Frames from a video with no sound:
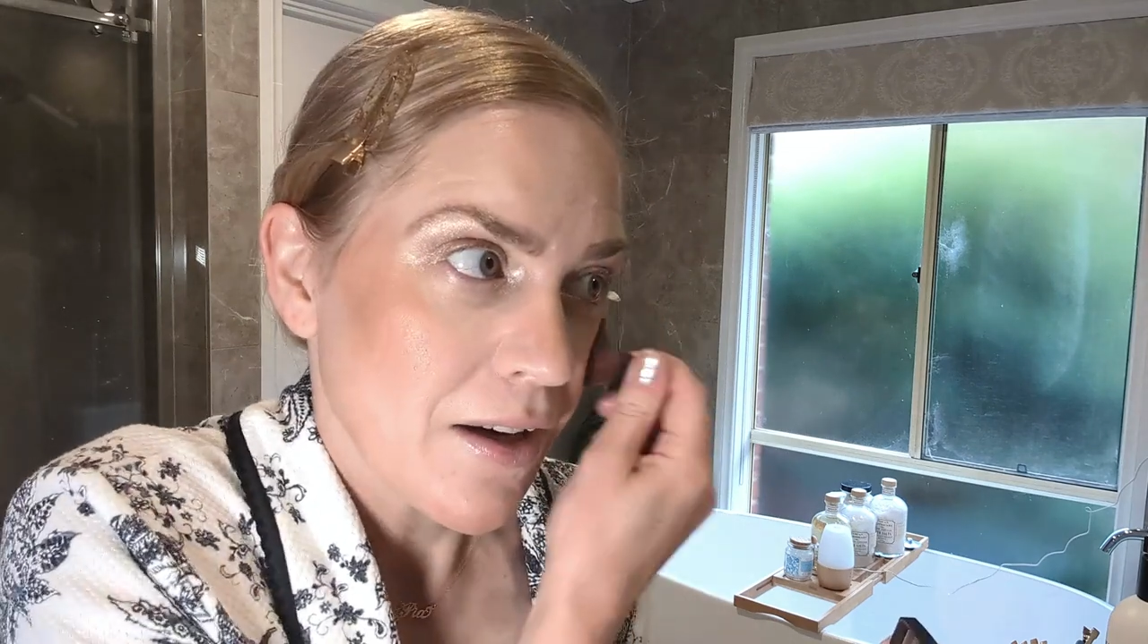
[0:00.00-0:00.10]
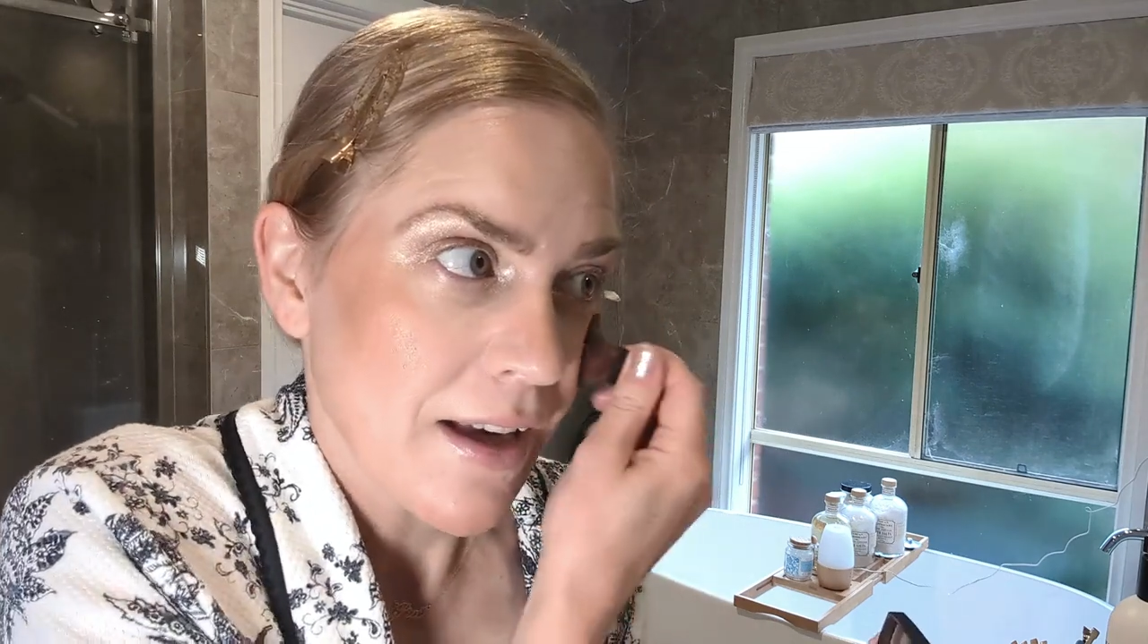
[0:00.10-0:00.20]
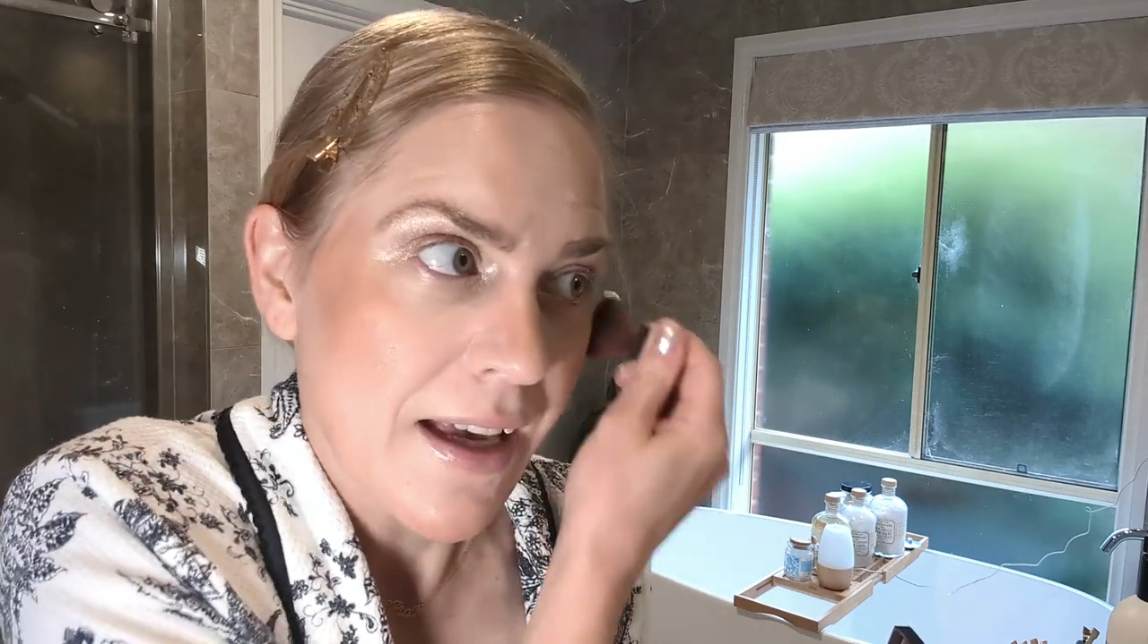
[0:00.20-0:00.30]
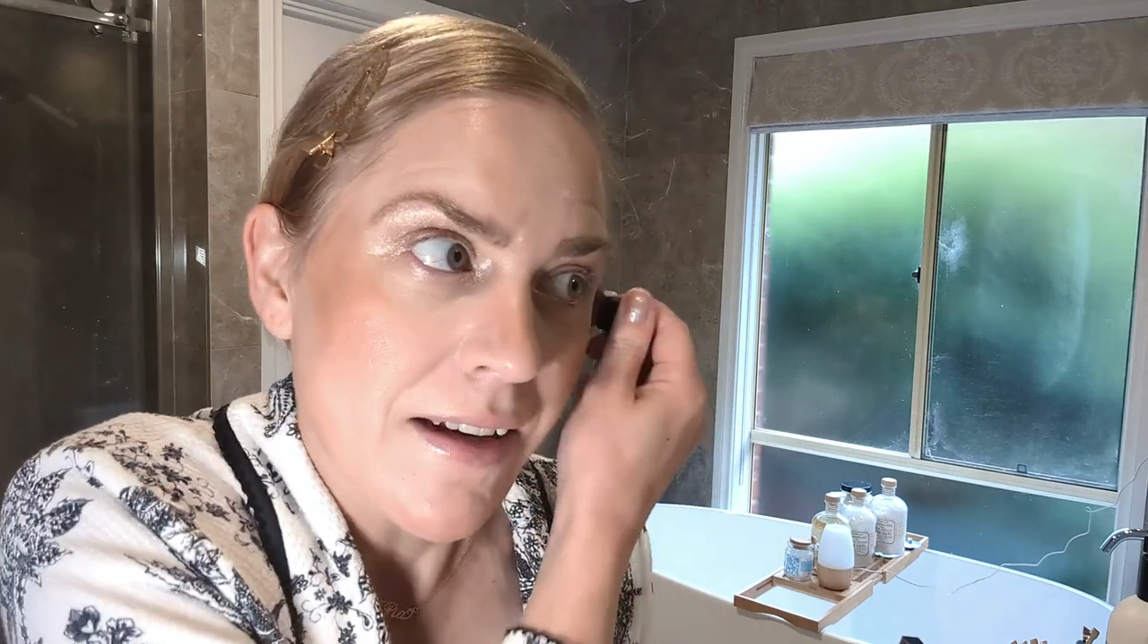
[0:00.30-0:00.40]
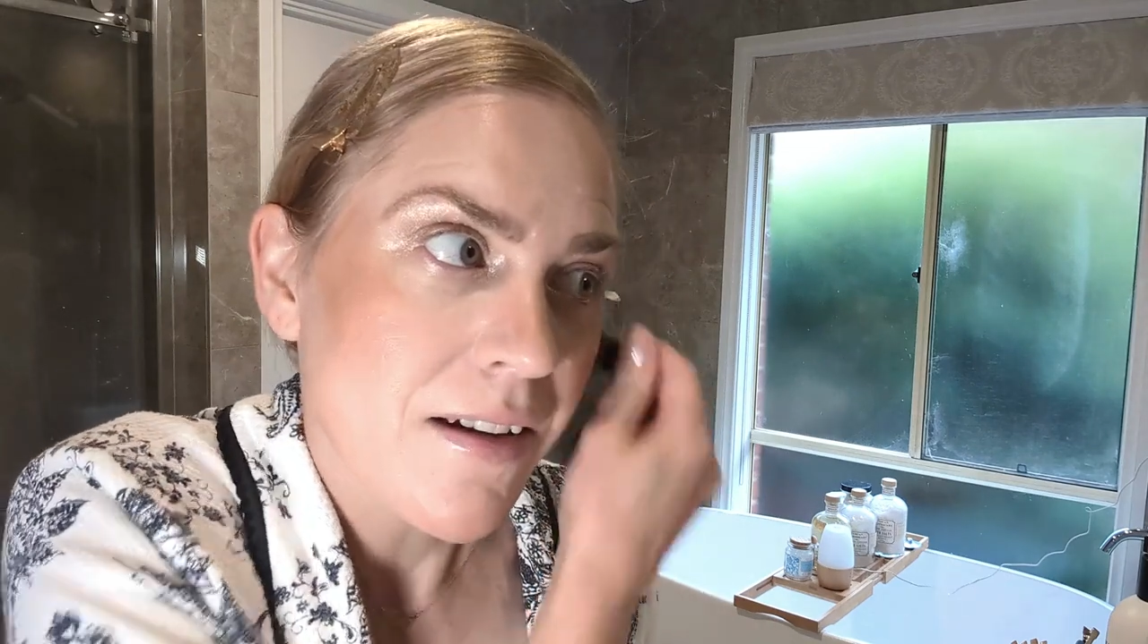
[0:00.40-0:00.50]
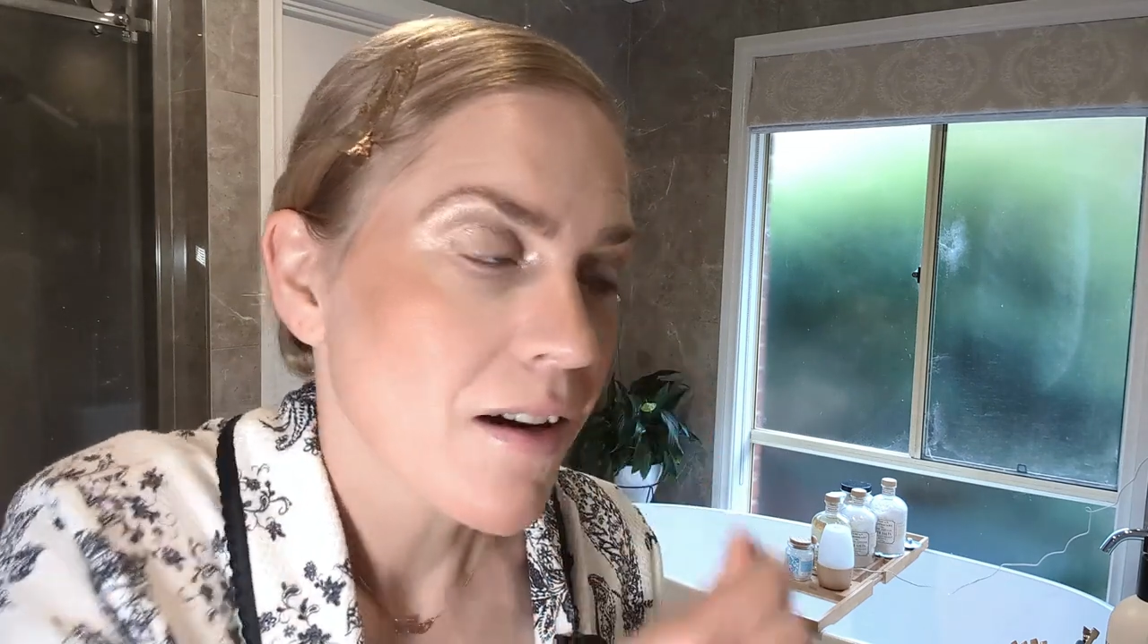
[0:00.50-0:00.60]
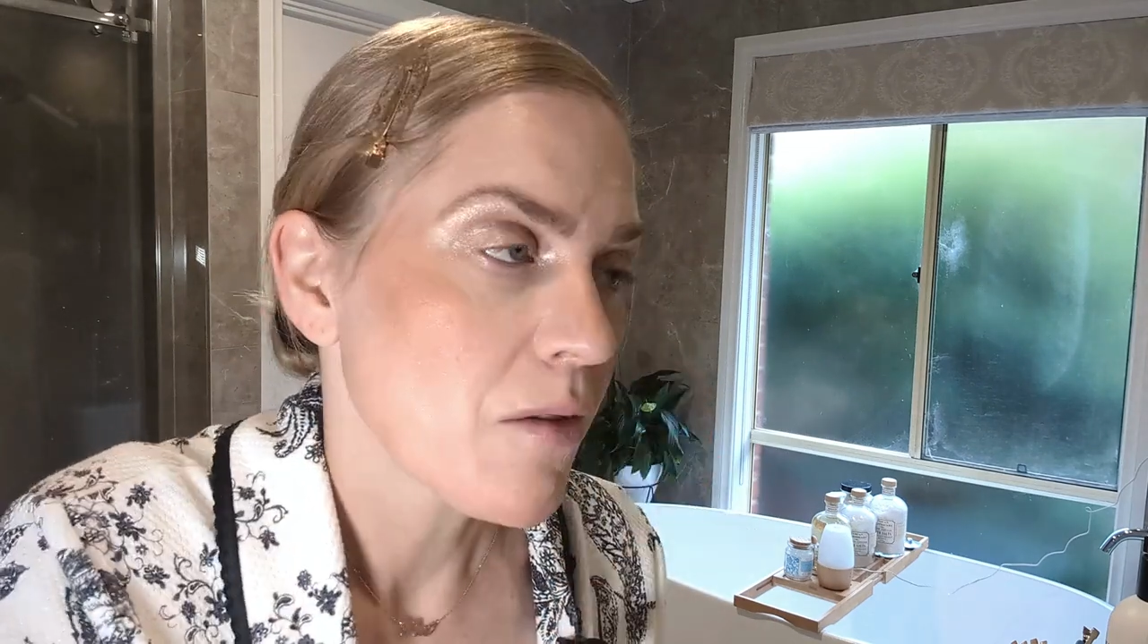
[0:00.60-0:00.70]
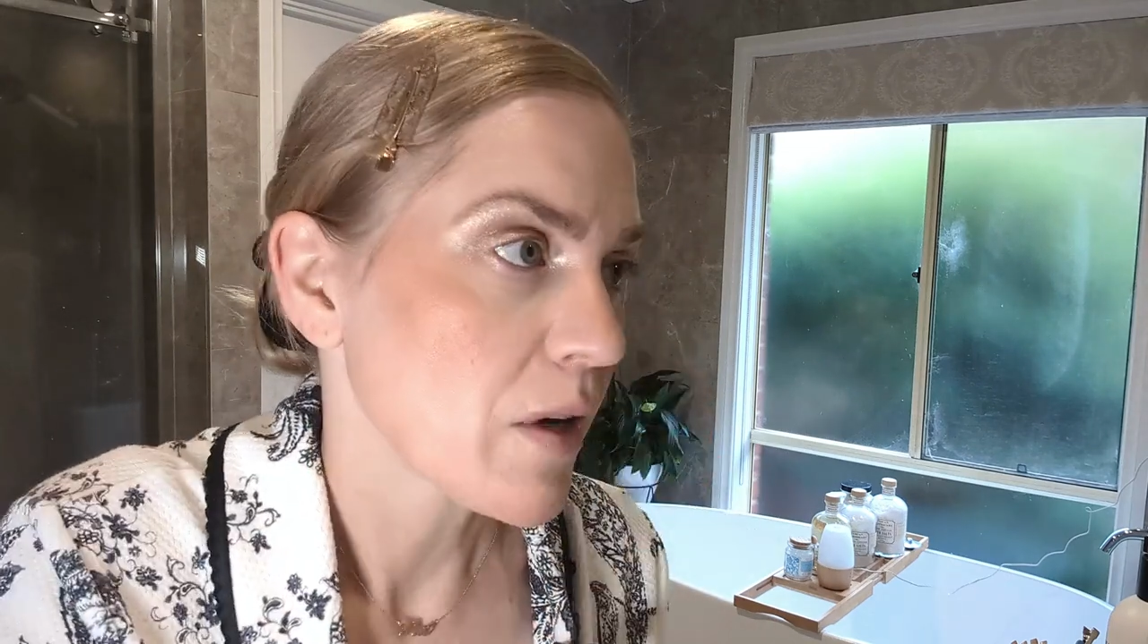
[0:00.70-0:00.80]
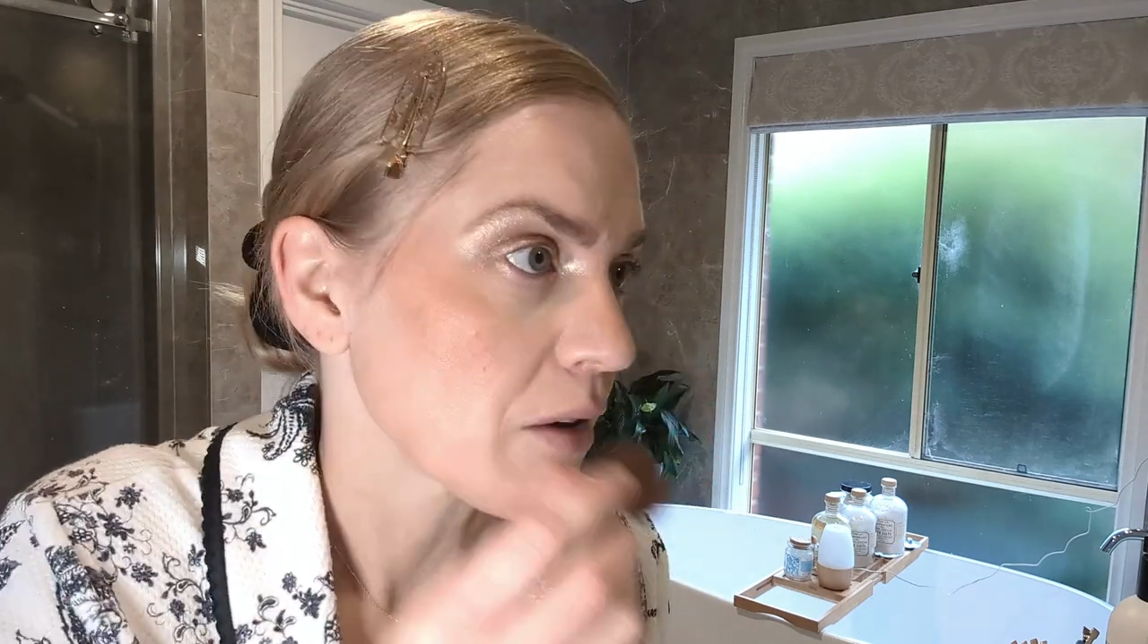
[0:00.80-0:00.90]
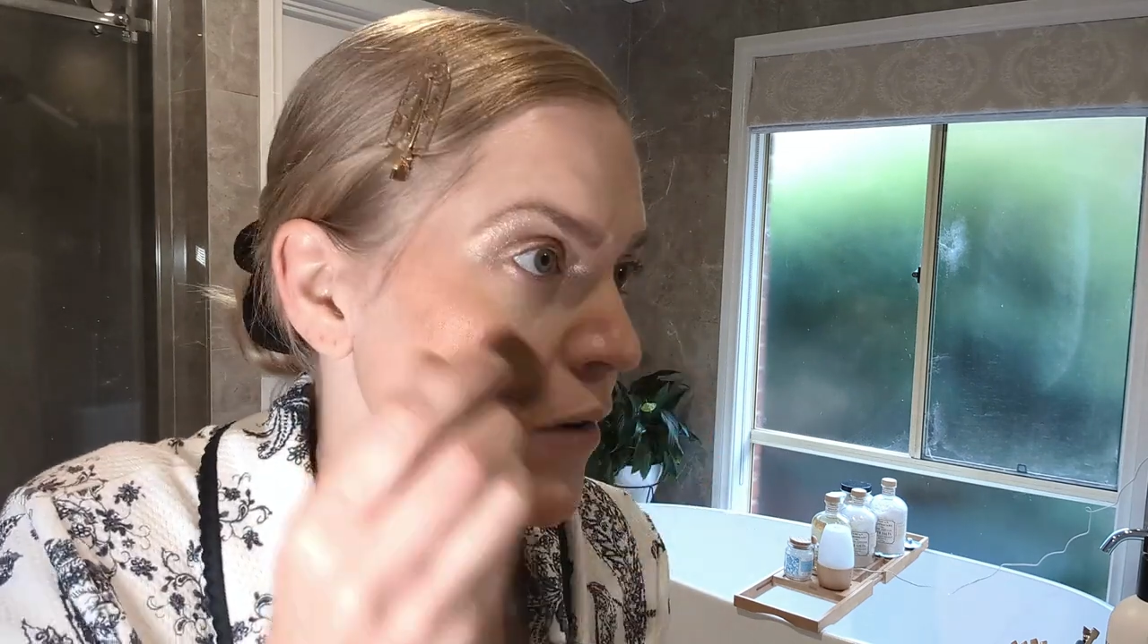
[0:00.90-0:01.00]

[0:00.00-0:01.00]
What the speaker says: again, wanna